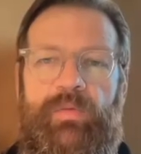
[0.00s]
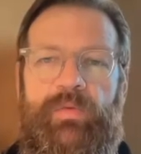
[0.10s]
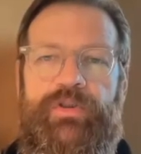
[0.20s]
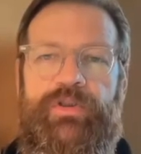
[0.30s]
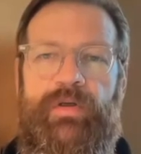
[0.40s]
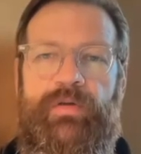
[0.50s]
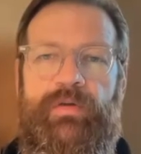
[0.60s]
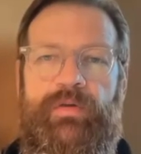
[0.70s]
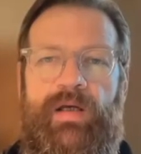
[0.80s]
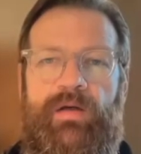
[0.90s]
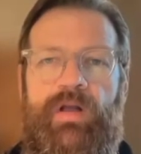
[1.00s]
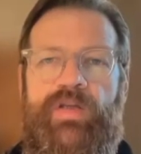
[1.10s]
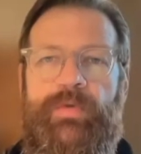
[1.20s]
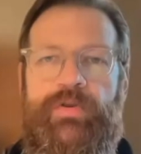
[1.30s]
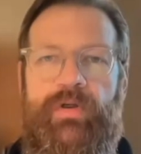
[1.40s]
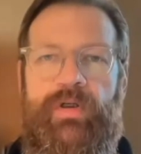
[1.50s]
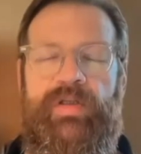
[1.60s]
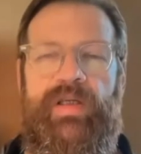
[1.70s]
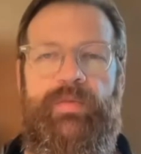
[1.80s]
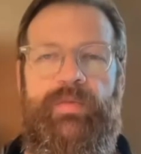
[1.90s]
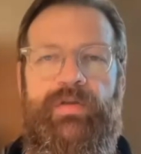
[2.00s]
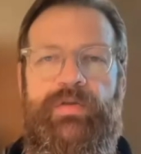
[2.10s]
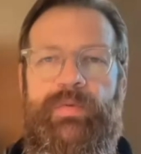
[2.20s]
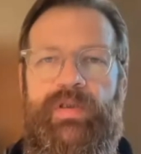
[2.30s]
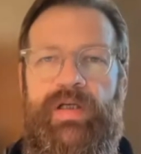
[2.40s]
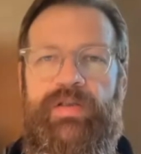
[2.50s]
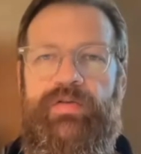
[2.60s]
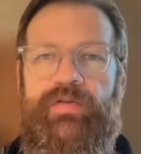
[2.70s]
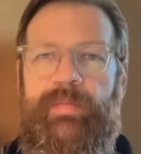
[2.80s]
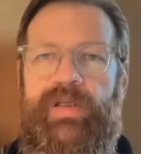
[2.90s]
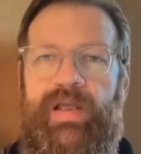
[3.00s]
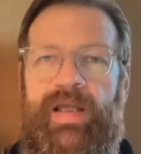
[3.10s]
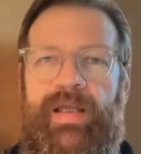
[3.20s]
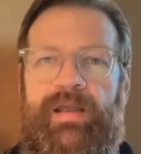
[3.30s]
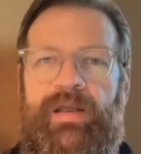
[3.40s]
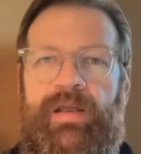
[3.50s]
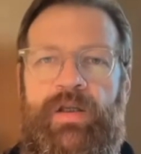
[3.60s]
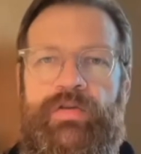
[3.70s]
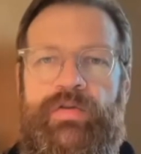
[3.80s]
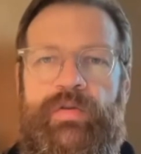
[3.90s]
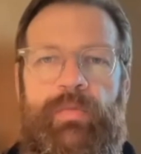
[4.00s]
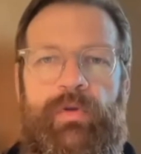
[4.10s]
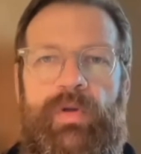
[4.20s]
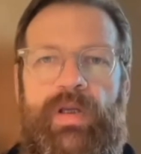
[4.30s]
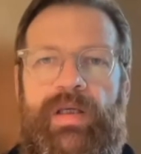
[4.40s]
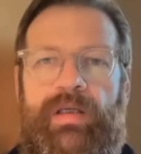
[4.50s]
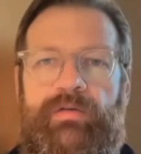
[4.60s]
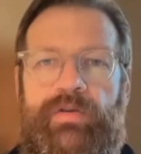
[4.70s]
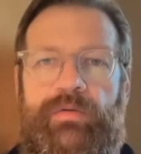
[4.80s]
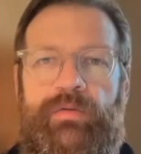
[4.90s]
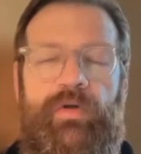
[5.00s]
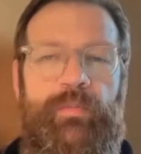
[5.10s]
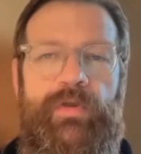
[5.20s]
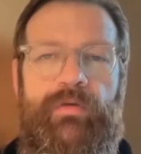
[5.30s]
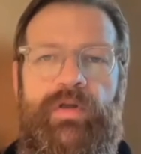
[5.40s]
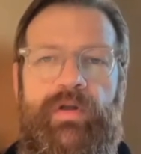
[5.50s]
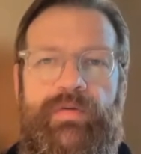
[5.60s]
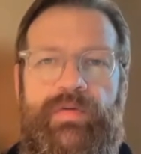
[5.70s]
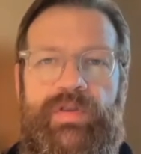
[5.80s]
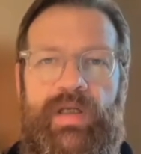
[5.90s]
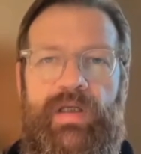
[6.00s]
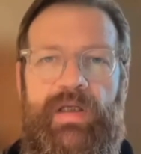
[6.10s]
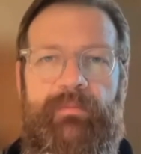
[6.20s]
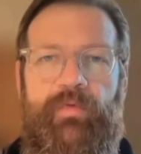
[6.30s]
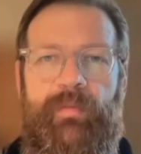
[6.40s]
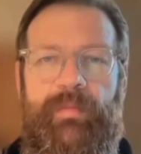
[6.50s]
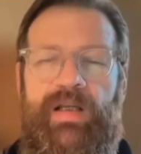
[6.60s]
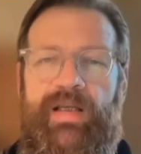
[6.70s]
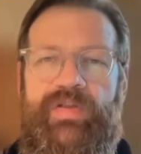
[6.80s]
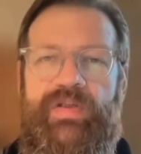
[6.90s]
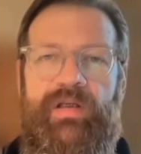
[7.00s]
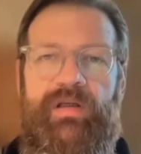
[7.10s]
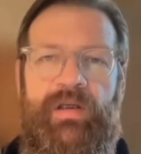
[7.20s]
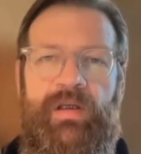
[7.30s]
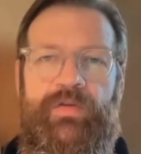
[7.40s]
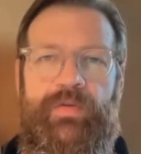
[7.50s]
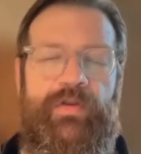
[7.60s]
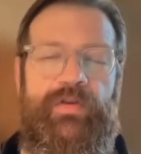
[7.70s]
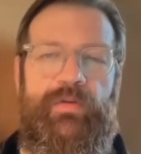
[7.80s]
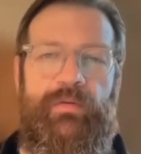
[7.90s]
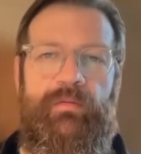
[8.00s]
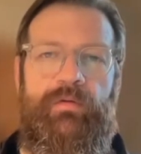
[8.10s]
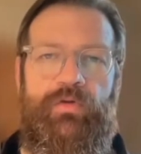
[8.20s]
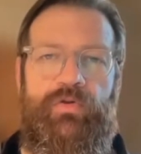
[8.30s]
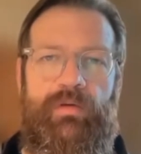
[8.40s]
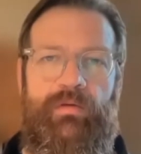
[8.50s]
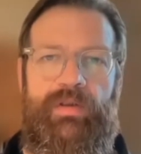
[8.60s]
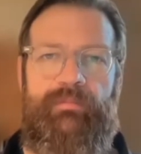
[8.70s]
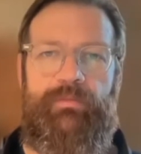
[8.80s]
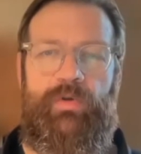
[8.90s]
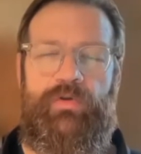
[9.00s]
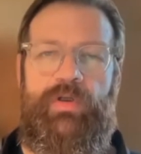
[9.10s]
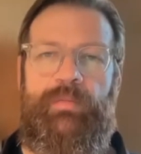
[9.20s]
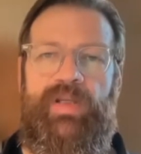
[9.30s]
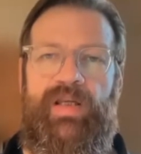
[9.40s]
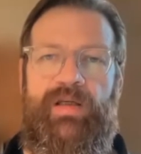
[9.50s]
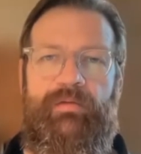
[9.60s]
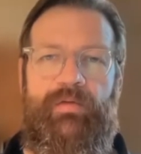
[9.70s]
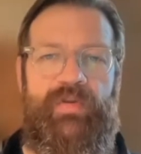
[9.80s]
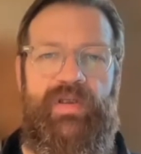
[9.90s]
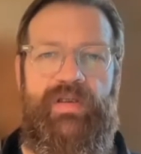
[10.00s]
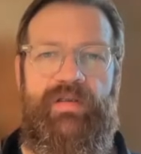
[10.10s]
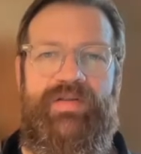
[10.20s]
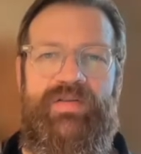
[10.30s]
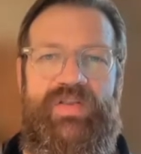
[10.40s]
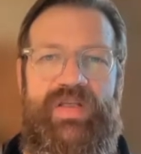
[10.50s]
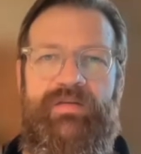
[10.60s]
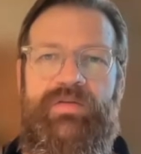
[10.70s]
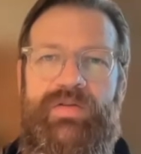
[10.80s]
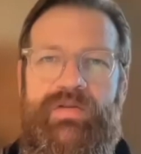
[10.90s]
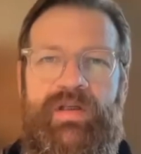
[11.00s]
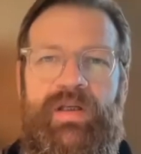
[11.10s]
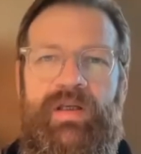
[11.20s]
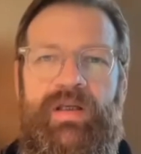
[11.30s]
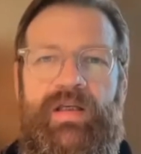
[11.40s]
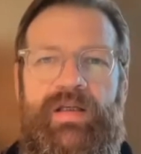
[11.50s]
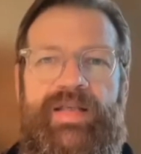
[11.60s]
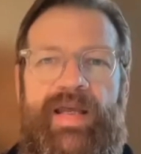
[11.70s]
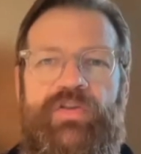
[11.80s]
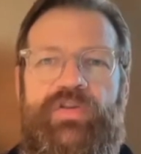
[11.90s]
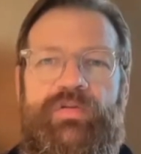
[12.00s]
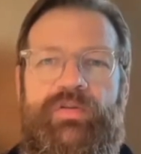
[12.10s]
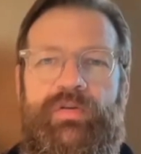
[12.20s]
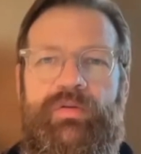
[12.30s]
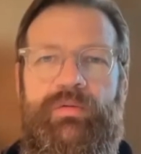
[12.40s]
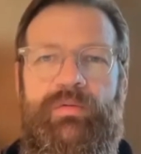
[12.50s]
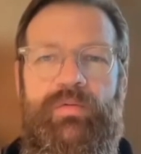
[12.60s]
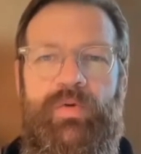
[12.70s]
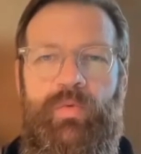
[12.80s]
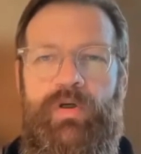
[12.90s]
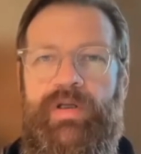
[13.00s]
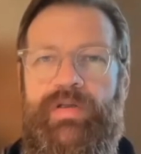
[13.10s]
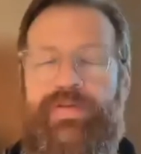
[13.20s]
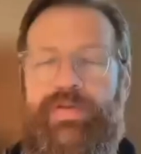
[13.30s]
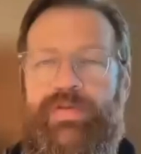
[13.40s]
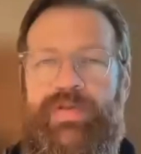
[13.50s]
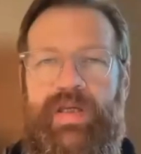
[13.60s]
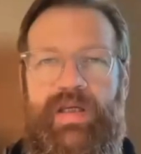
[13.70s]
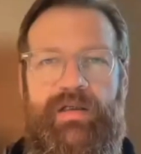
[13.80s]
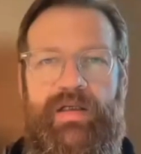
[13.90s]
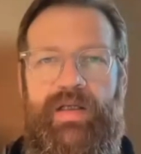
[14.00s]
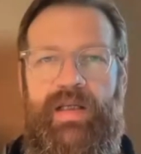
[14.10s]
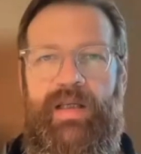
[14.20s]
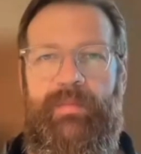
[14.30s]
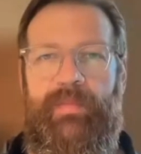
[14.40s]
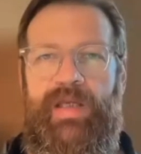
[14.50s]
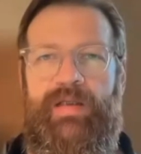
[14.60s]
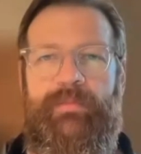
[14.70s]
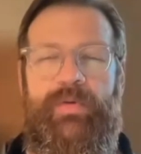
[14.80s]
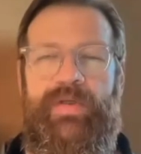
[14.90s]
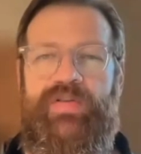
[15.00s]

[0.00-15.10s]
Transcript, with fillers: show you how k zero smotron can be used with the cluster A P I to deploy new compute nodes um, from a cluster, so a new control control plane within seconds, and attached to workers, say in an um, A W S E